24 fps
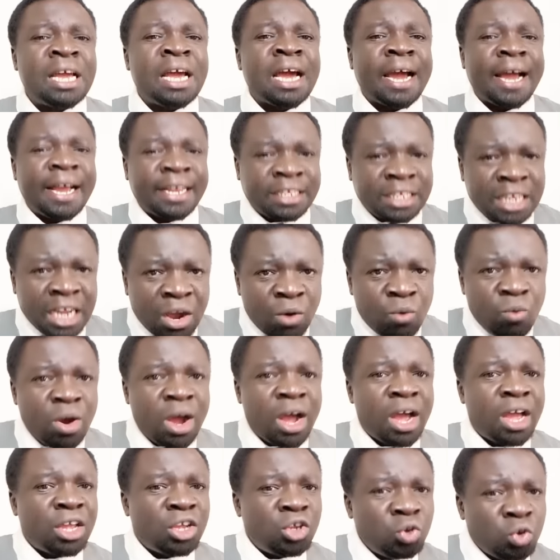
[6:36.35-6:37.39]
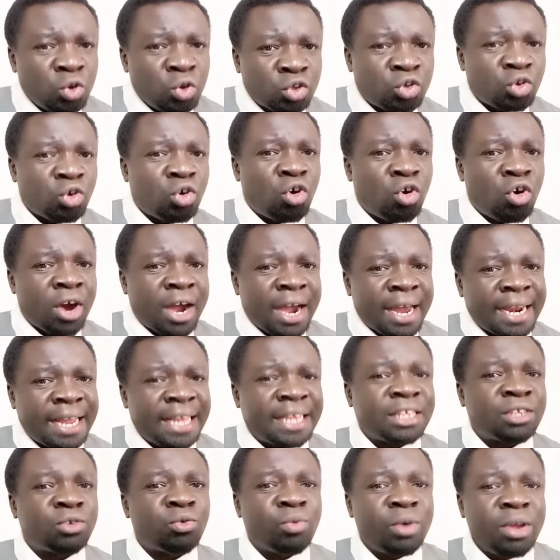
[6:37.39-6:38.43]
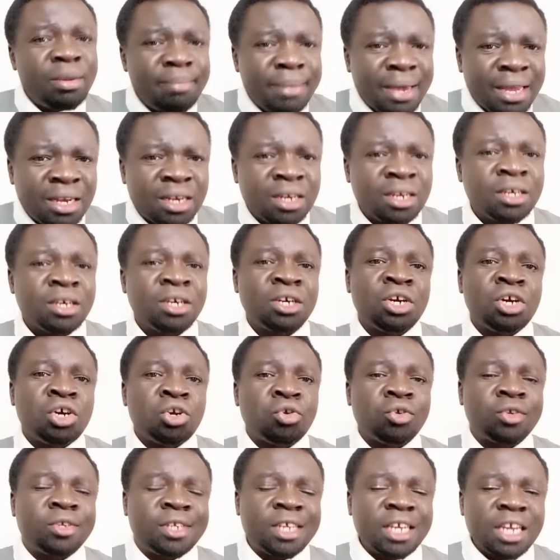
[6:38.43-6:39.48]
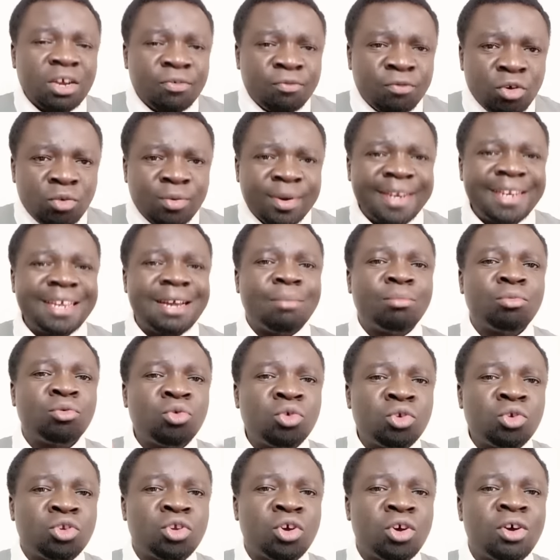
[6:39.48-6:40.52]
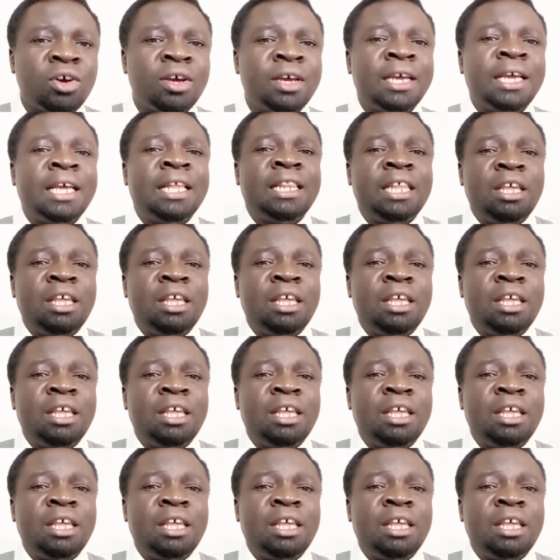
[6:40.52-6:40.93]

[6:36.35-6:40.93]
Gachagua used to organize women to sing for William Ruto.